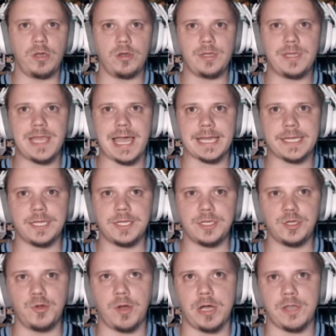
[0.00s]
will Yakin
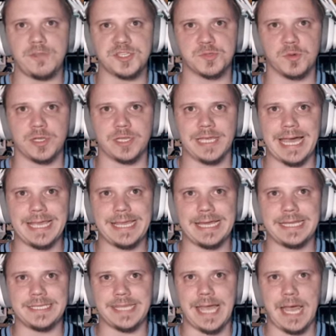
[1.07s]
do on this one?
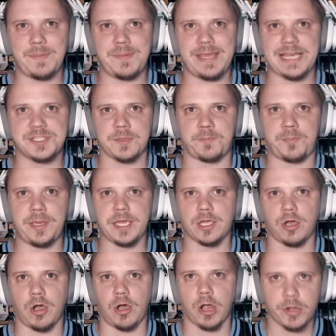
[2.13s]
Yaya Diaby has a
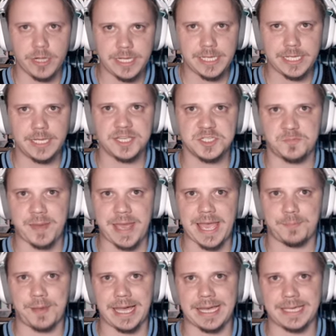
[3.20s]
pick already in his
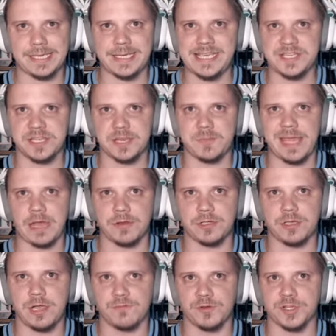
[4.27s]
back pocket. He's going to be out
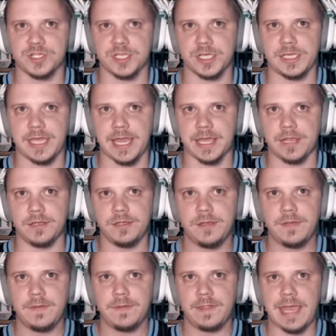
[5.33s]
in coverage again.
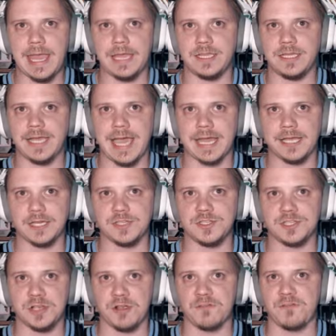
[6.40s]
And Yakin
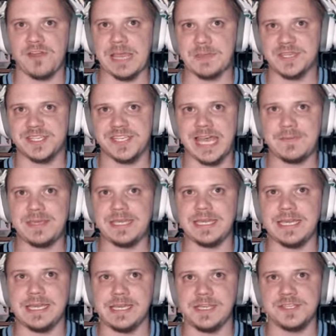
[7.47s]
surveying. This time, he
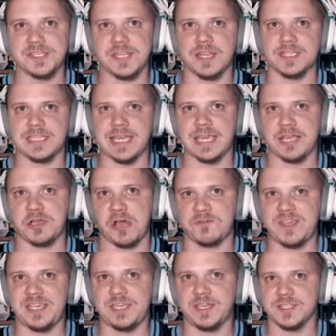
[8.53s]
is going to take
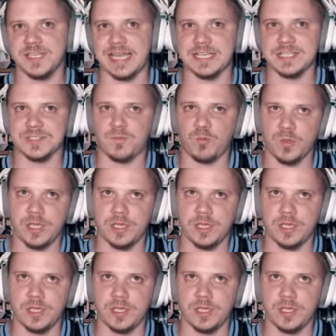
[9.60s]
off. He does got some